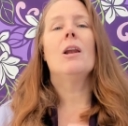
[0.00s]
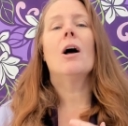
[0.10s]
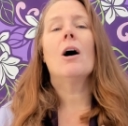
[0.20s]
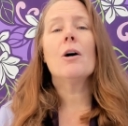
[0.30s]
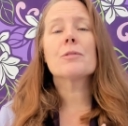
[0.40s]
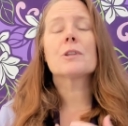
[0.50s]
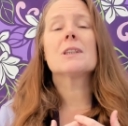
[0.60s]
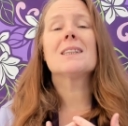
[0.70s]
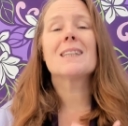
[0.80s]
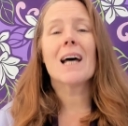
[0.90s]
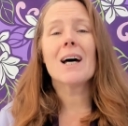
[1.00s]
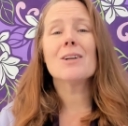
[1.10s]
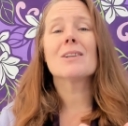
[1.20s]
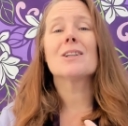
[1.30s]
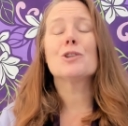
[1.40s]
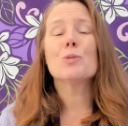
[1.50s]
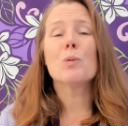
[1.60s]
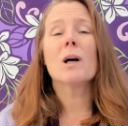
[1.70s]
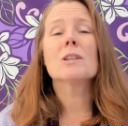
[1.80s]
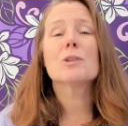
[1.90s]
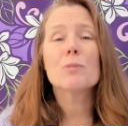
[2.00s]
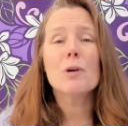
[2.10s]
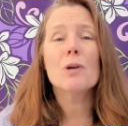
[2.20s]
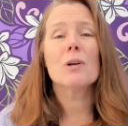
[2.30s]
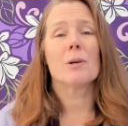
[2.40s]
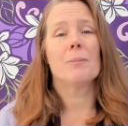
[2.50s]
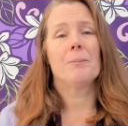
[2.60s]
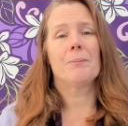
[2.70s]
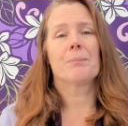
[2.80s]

Love the child that you once were.